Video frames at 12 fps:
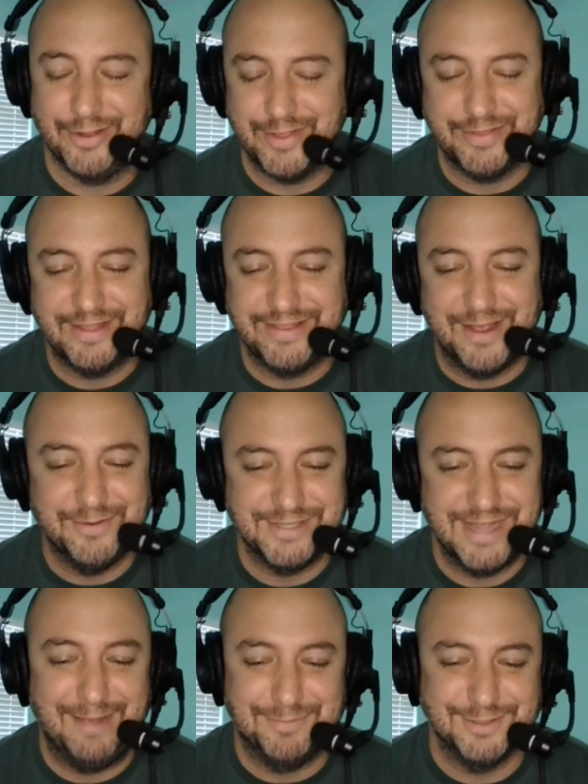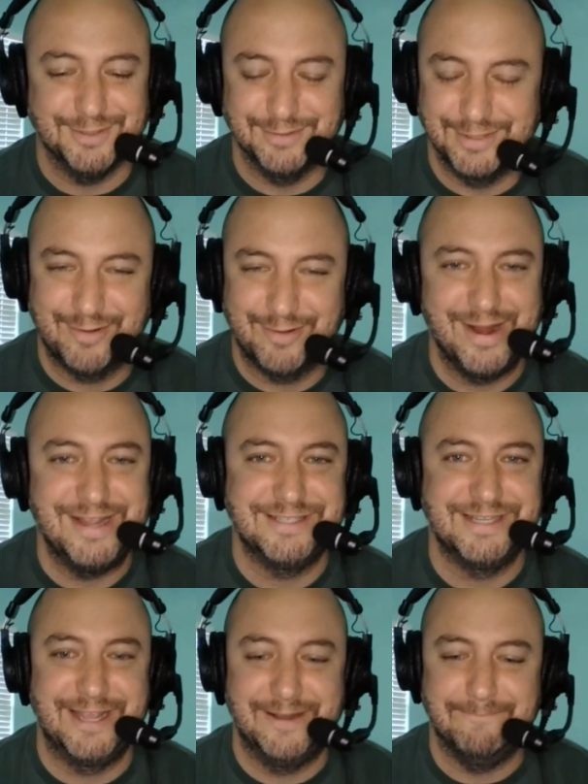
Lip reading: I thought that was absolutely crazy.